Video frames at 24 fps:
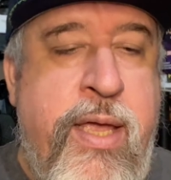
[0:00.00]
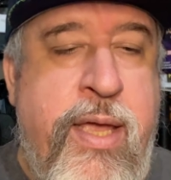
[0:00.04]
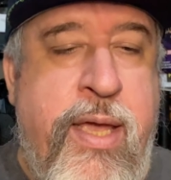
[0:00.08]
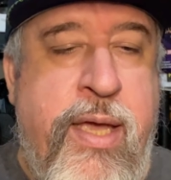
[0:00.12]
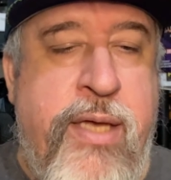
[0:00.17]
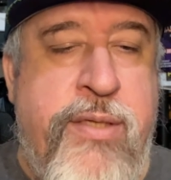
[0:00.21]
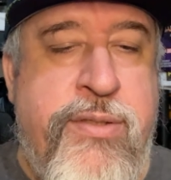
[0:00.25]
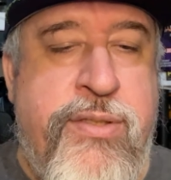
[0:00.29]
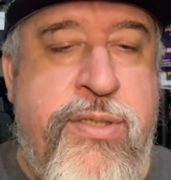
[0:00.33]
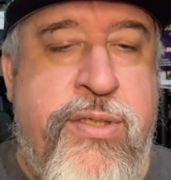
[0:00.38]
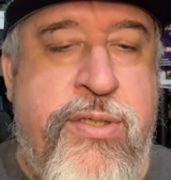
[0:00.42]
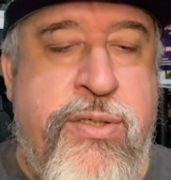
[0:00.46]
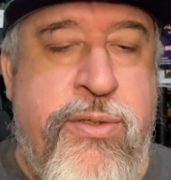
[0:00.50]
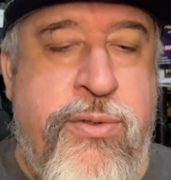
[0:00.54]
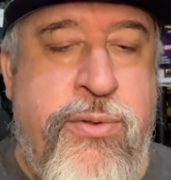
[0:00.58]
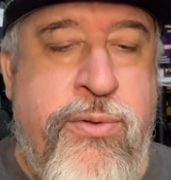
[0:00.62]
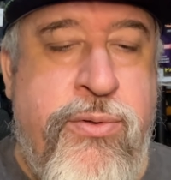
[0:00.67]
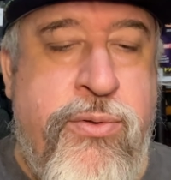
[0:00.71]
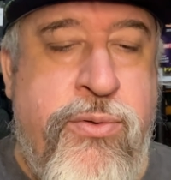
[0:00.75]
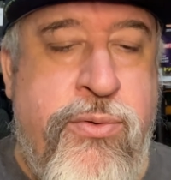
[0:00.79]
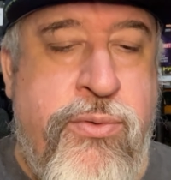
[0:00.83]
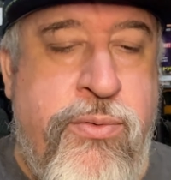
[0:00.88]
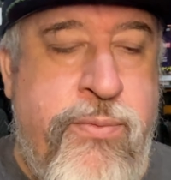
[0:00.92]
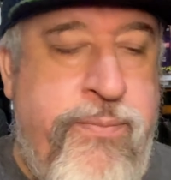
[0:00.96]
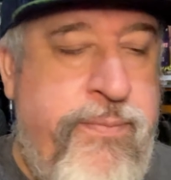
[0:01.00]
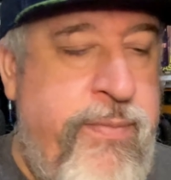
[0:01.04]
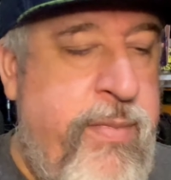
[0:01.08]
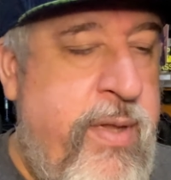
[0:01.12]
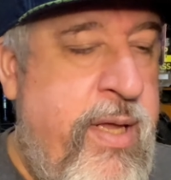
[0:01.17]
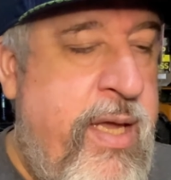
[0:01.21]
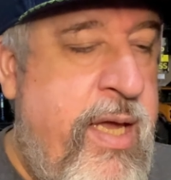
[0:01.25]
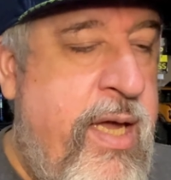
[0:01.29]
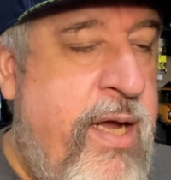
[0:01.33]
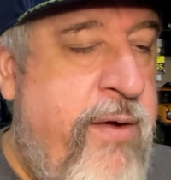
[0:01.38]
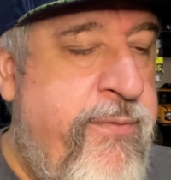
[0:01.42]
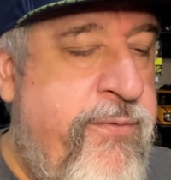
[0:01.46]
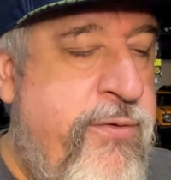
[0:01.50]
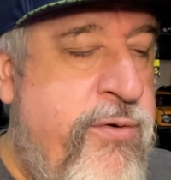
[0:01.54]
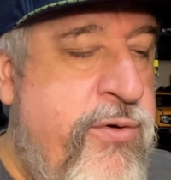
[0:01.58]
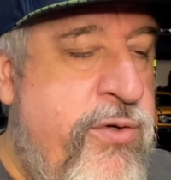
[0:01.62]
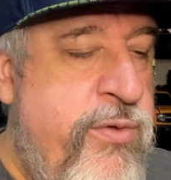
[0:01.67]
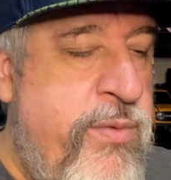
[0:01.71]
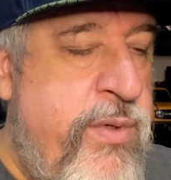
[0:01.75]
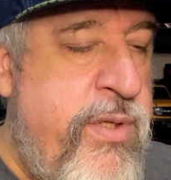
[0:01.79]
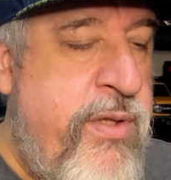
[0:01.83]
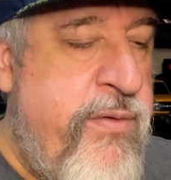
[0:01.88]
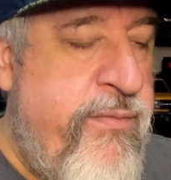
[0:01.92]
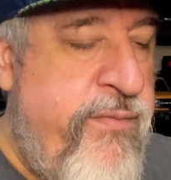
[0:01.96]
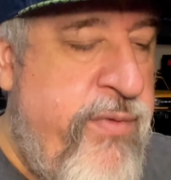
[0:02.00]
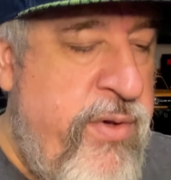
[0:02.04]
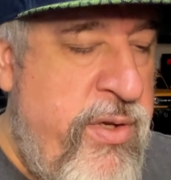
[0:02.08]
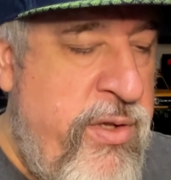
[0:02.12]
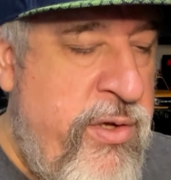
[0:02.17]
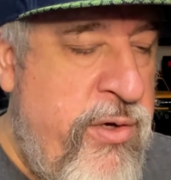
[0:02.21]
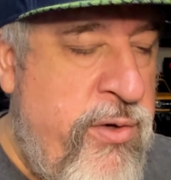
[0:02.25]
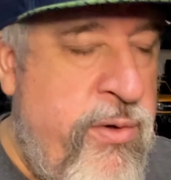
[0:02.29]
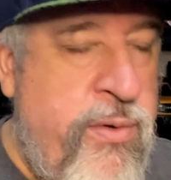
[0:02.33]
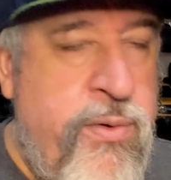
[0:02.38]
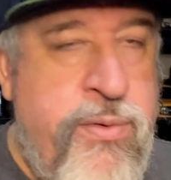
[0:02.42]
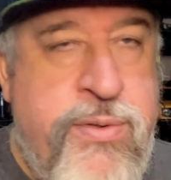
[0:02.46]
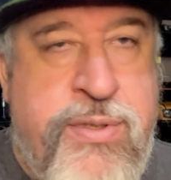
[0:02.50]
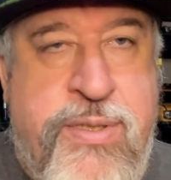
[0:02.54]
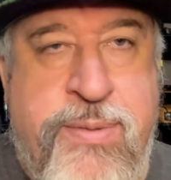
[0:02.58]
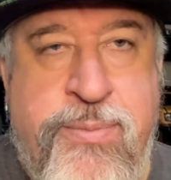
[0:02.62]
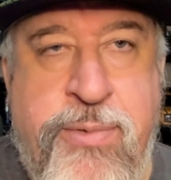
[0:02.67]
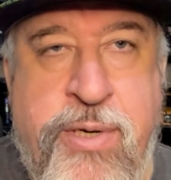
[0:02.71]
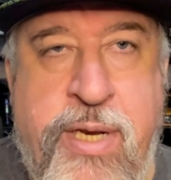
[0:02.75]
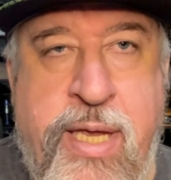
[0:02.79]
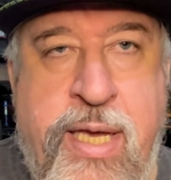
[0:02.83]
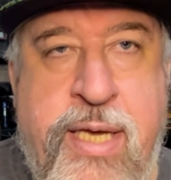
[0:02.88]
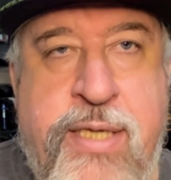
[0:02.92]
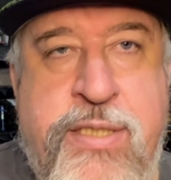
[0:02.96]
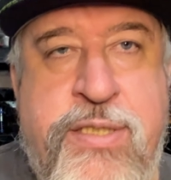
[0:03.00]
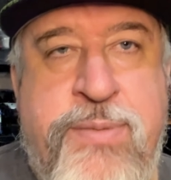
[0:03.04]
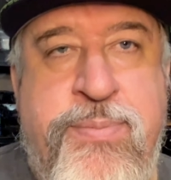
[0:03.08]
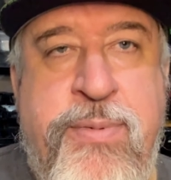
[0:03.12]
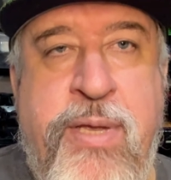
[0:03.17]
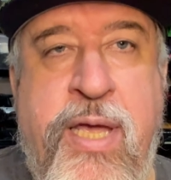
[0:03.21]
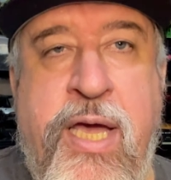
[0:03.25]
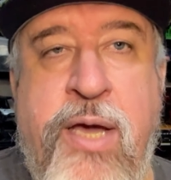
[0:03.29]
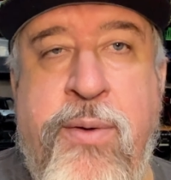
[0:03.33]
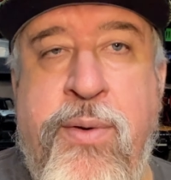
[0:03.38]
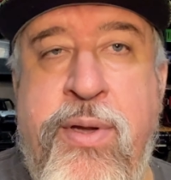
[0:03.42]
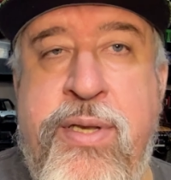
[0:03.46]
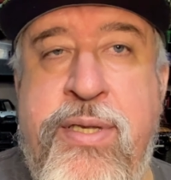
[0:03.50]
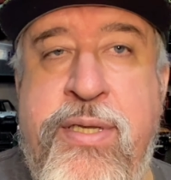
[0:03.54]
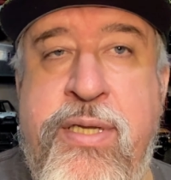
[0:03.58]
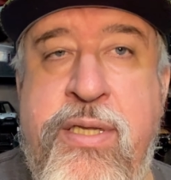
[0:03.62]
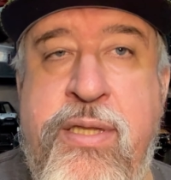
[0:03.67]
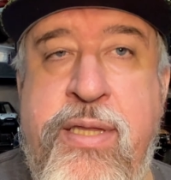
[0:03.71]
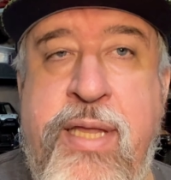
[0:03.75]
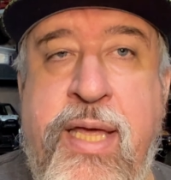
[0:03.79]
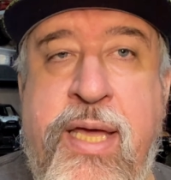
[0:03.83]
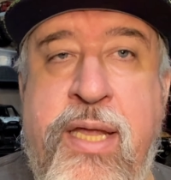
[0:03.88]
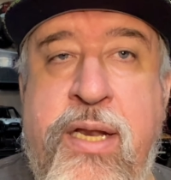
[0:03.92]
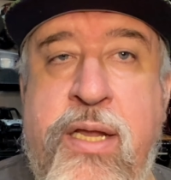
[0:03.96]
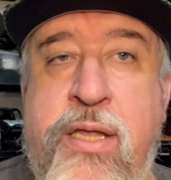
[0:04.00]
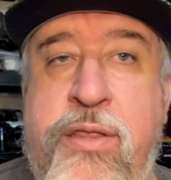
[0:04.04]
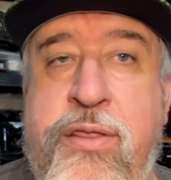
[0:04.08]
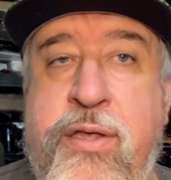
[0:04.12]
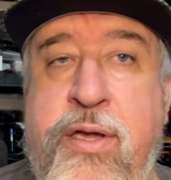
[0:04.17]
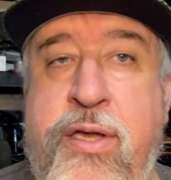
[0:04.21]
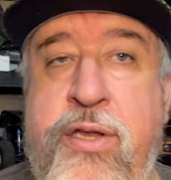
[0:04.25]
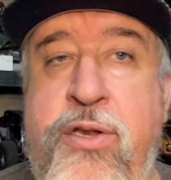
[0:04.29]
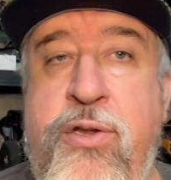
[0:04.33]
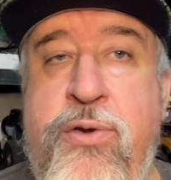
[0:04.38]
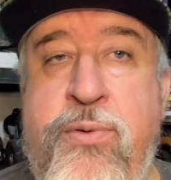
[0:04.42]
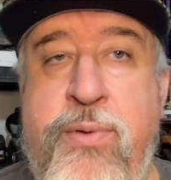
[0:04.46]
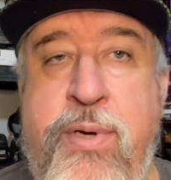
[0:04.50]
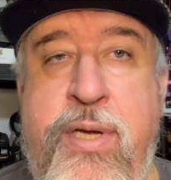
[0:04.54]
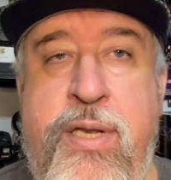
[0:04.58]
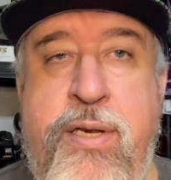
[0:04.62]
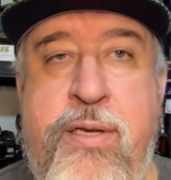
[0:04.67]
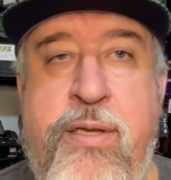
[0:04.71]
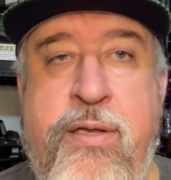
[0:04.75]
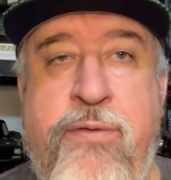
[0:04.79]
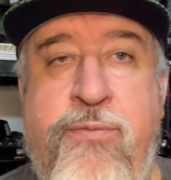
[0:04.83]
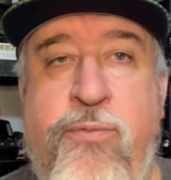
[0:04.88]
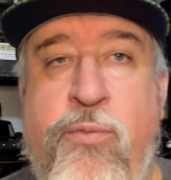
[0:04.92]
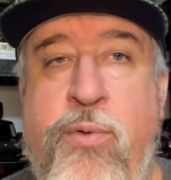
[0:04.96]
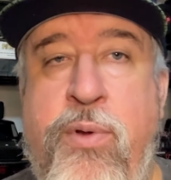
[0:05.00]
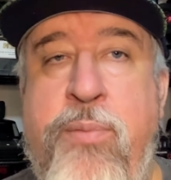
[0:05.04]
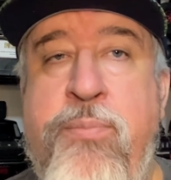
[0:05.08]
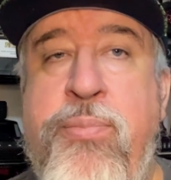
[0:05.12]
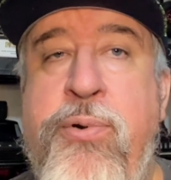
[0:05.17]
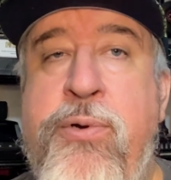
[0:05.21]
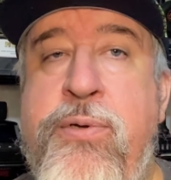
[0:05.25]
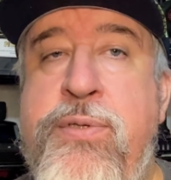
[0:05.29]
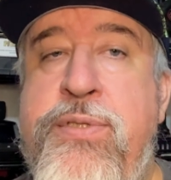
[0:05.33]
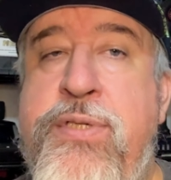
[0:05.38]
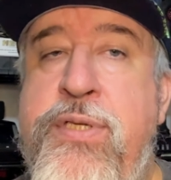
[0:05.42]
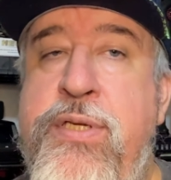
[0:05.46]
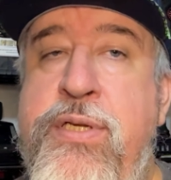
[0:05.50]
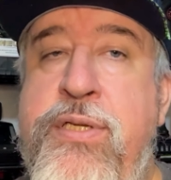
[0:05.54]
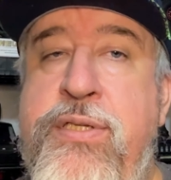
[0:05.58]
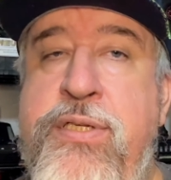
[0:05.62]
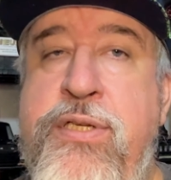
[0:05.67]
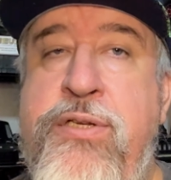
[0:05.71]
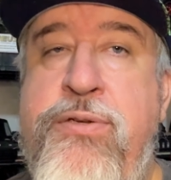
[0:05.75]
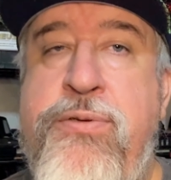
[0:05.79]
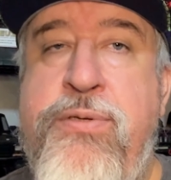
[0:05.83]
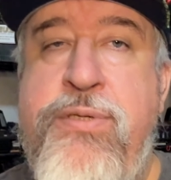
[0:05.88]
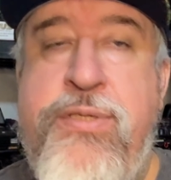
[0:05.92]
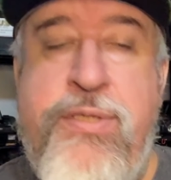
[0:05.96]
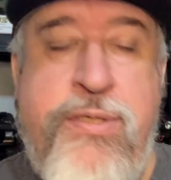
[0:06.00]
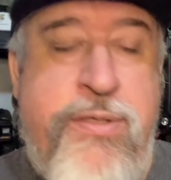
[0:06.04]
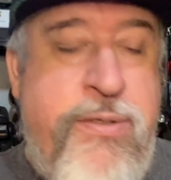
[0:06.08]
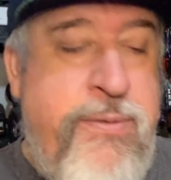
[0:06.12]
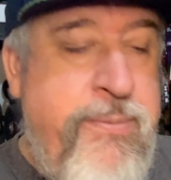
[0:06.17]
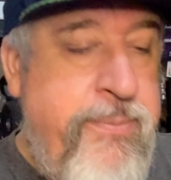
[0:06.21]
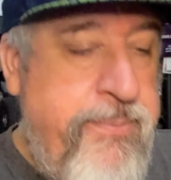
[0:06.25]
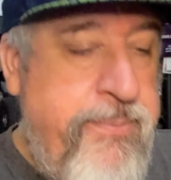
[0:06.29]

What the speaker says: And so after doing the video, someone asked me how I did that. And I thought, you know what? If one person is interested,